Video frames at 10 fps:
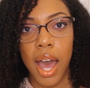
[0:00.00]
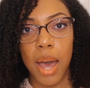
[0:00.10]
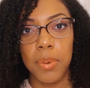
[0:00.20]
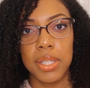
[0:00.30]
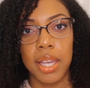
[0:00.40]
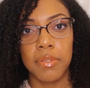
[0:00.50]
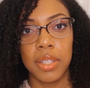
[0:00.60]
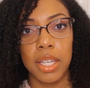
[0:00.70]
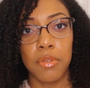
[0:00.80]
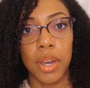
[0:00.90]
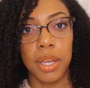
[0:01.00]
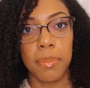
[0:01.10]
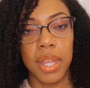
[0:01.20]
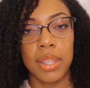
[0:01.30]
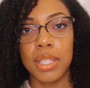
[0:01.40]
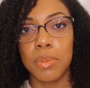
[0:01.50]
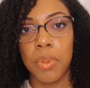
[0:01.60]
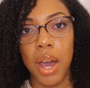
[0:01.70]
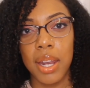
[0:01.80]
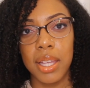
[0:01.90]
I would definitely recommend this
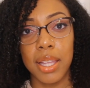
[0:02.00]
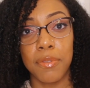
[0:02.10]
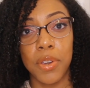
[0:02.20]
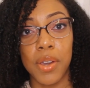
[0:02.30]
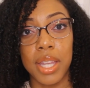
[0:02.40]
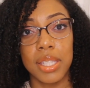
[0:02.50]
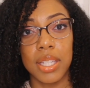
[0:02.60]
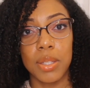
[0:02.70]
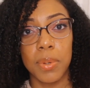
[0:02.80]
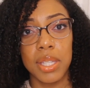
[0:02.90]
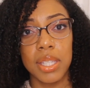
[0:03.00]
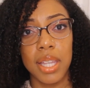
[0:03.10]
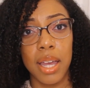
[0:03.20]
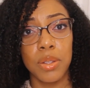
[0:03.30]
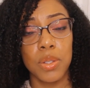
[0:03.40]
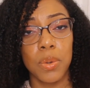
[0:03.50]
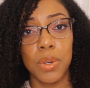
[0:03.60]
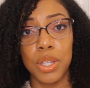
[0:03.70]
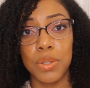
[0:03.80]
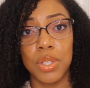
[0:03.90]
product if you're into twist outs
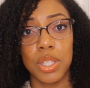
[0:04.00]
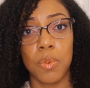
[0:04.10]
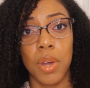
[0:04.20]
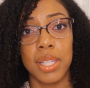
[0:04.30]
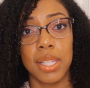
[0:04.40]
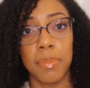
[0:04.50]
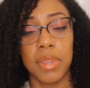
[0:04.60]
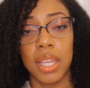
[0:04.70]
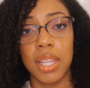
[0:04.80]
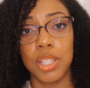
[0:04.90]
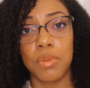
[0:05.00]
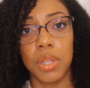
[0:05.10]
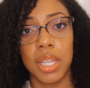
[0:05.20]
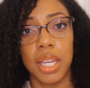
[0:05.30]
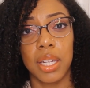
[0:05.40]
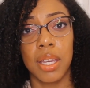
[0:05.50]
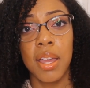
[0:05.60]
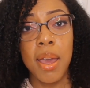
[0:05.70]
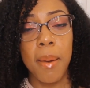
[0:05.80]
or you just want something that's really gonna